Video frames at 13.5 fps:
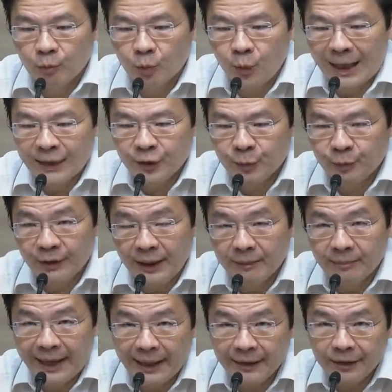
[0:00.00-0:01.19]

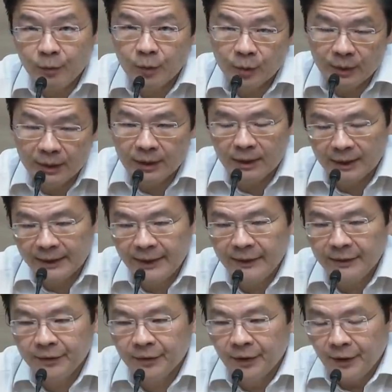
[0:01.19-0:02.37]
widespread manner. We will
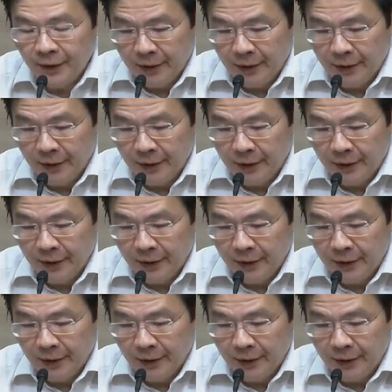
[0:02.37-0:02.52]
again